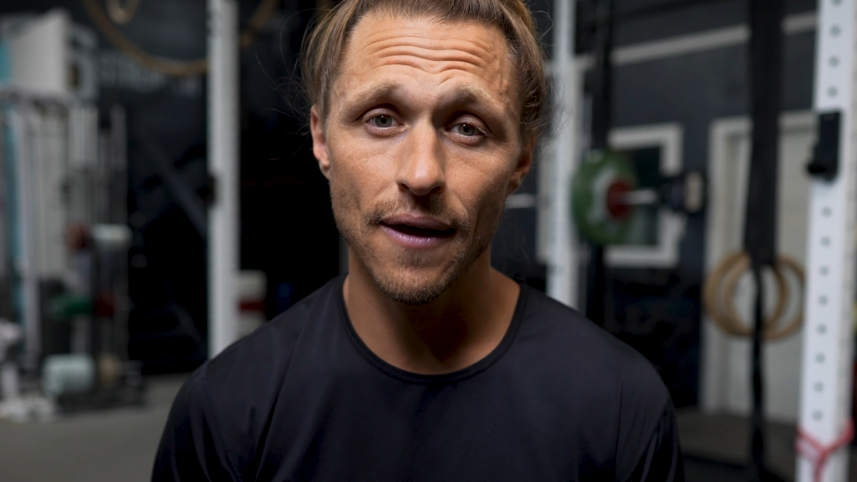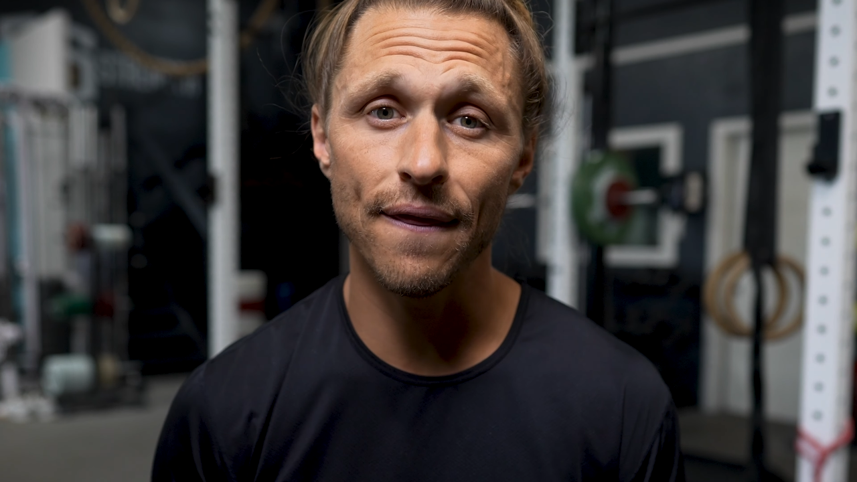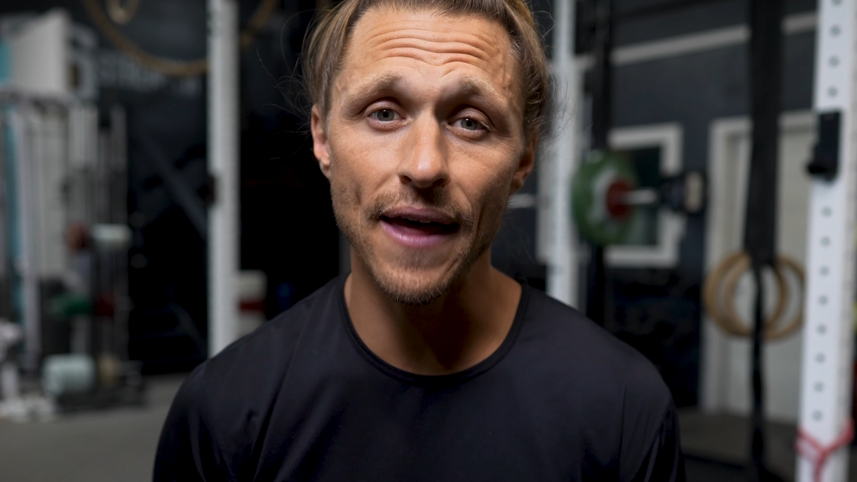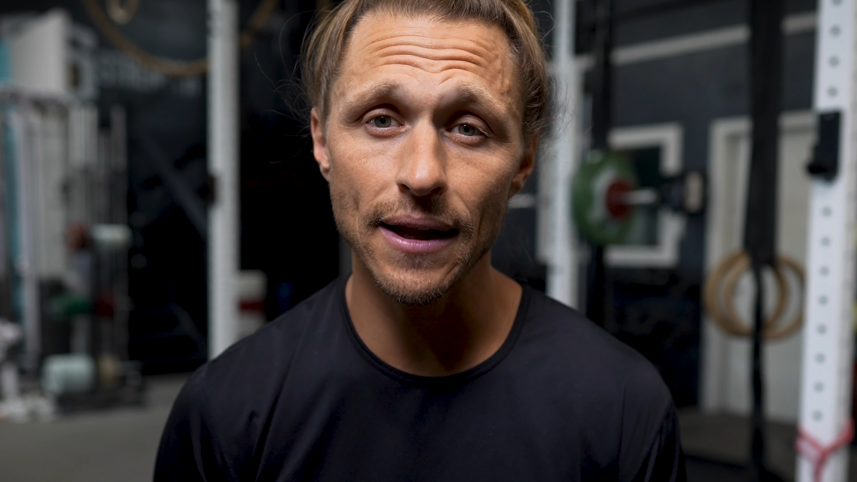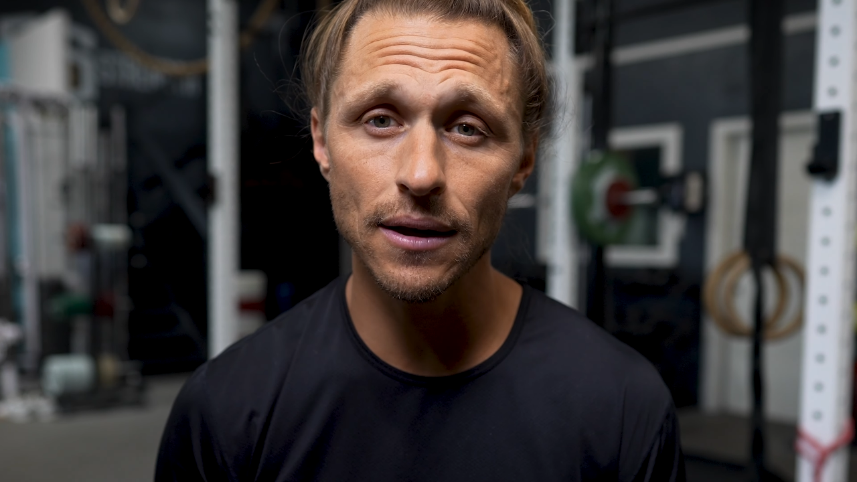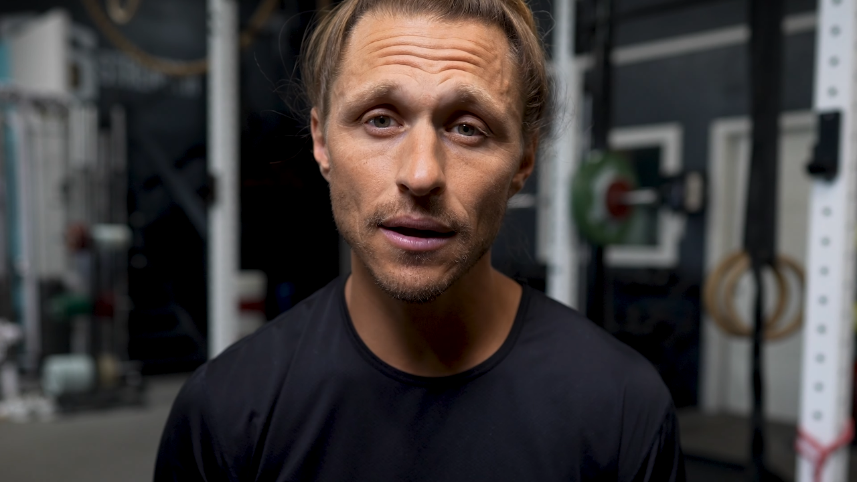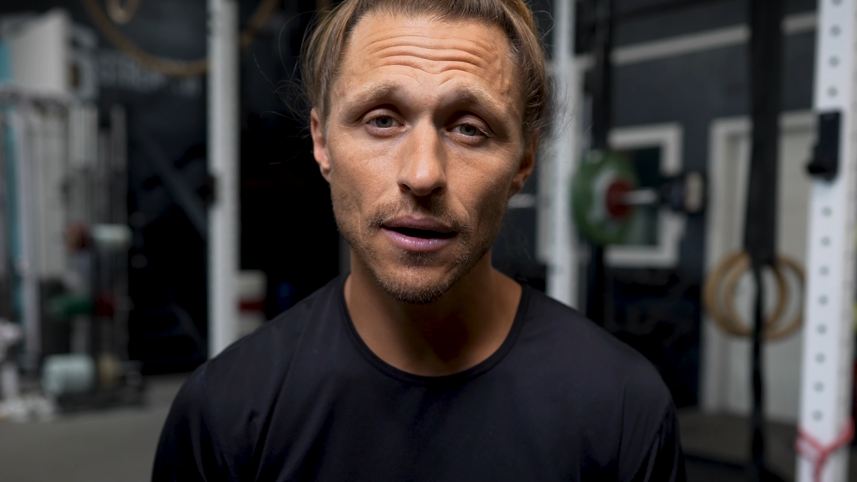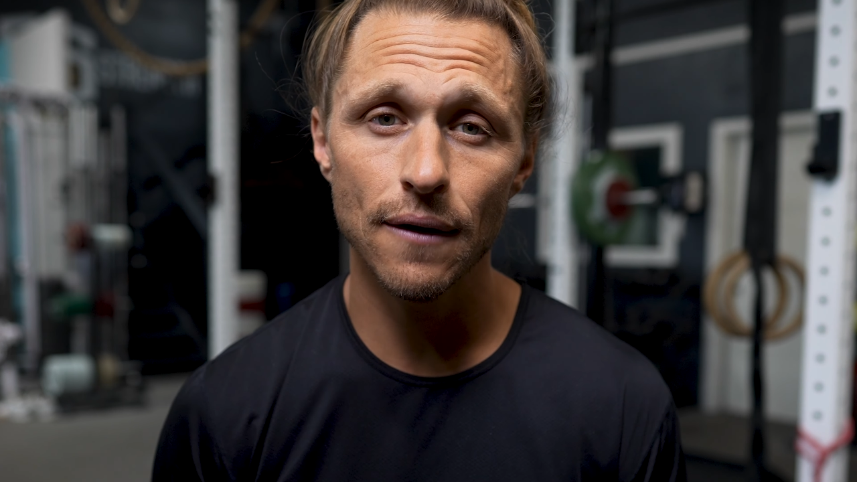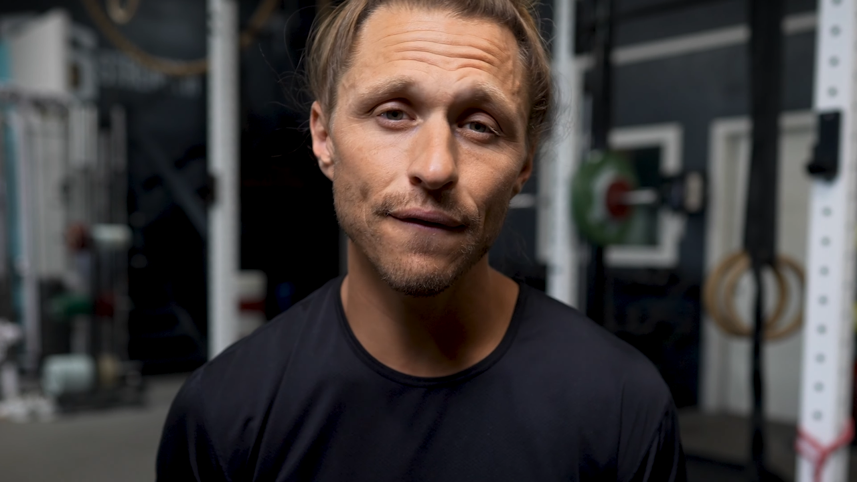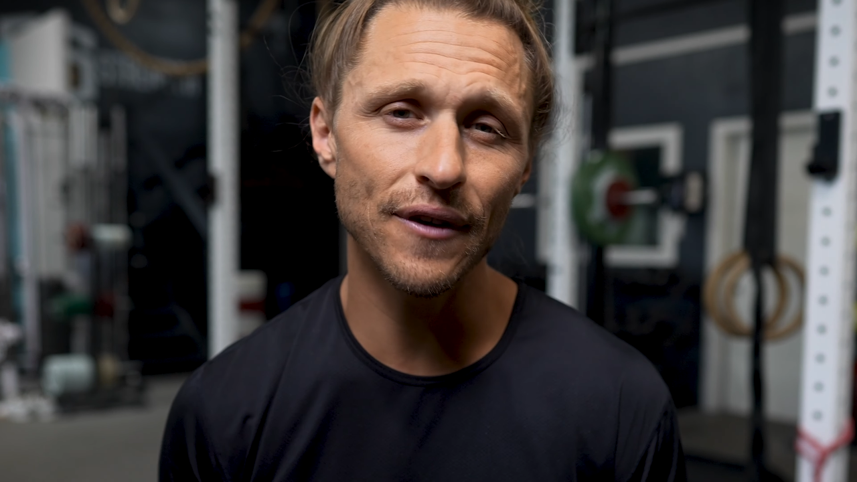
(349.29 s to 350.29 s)
Then
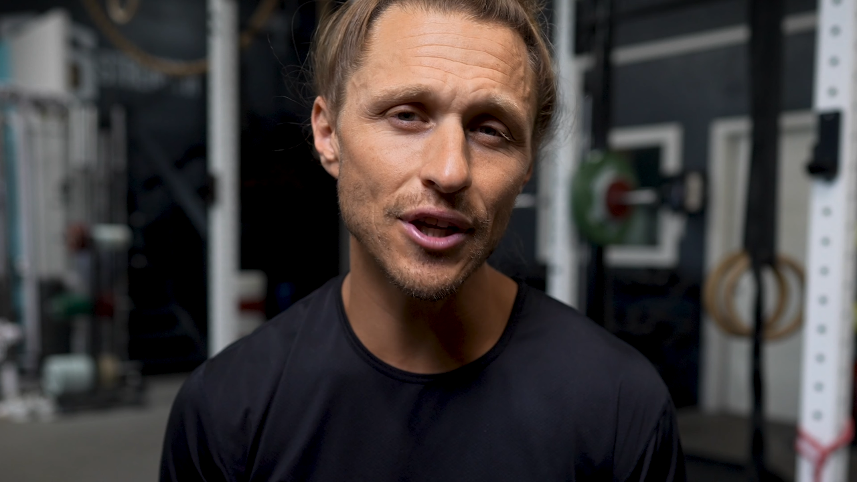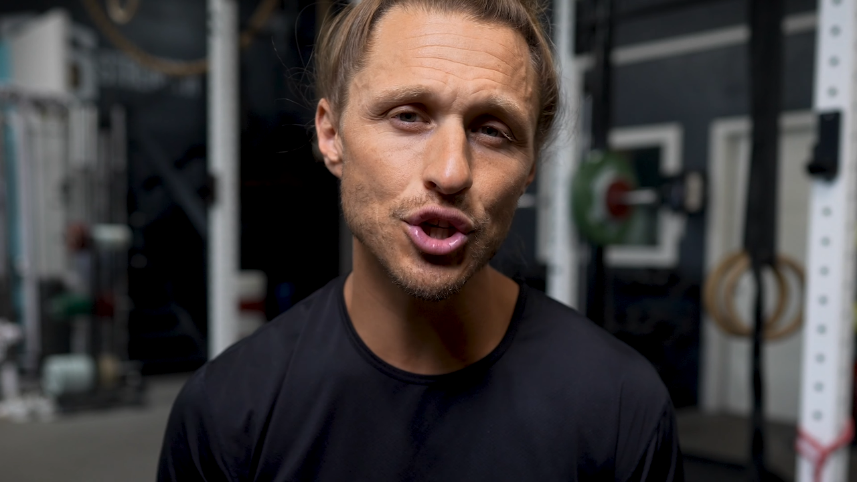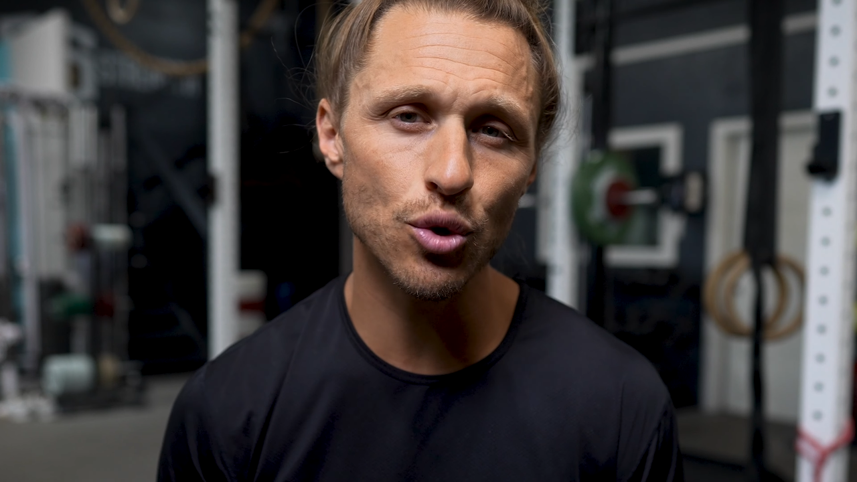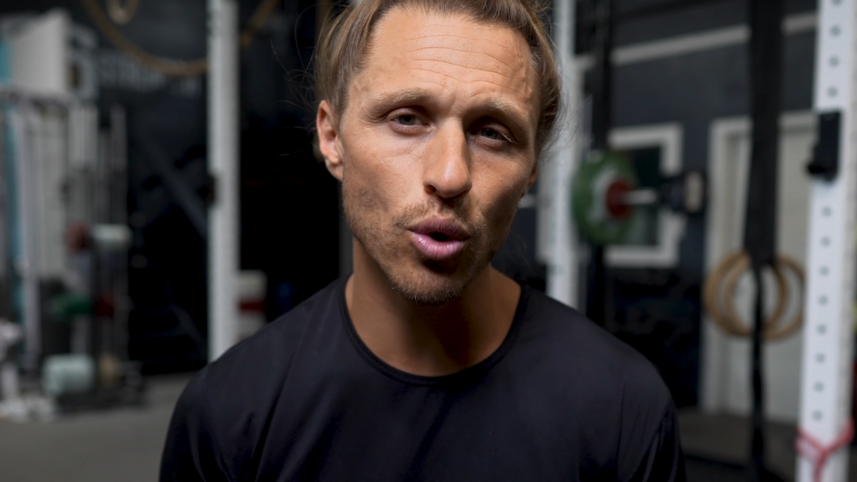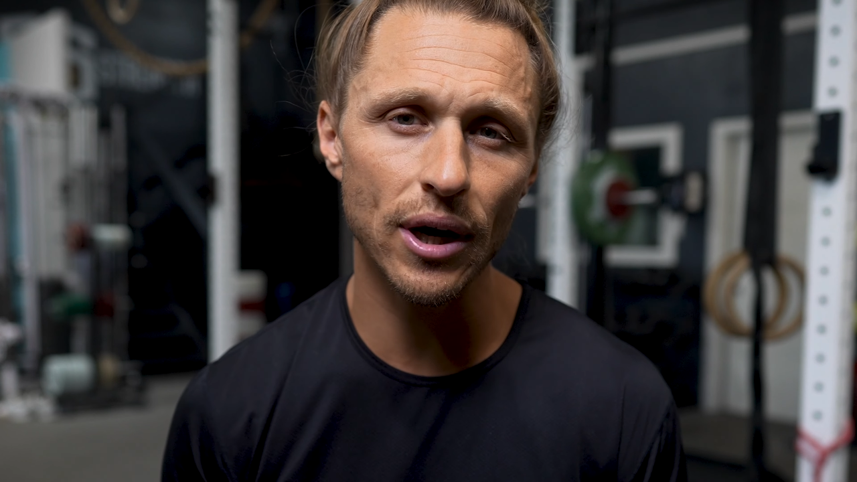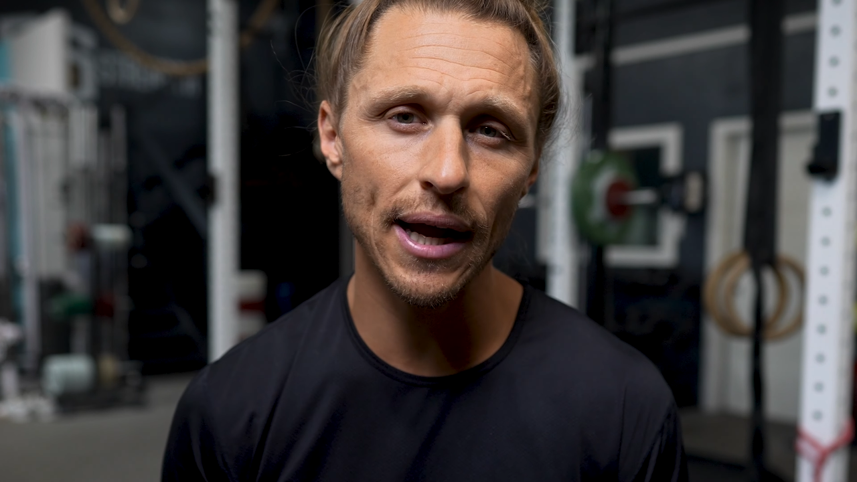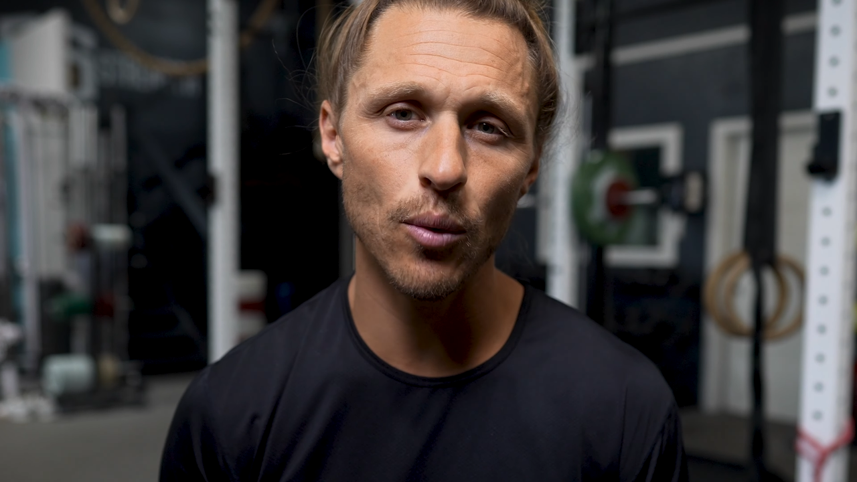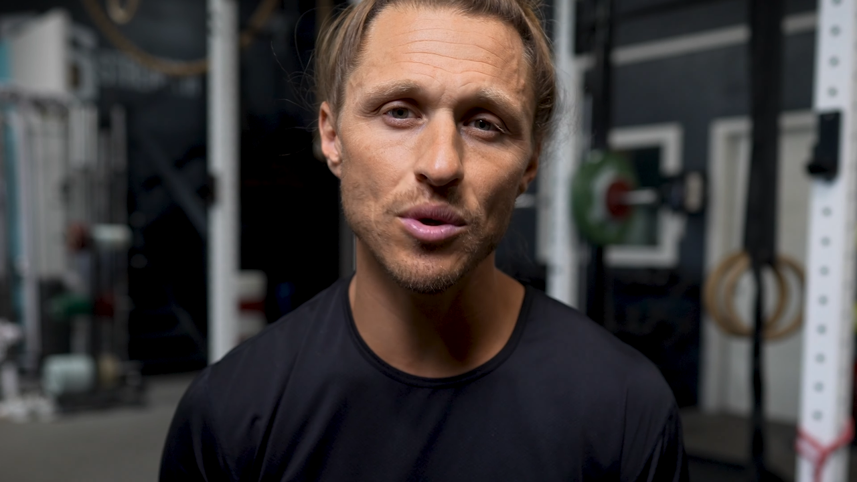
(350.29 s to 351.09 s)
finish your workout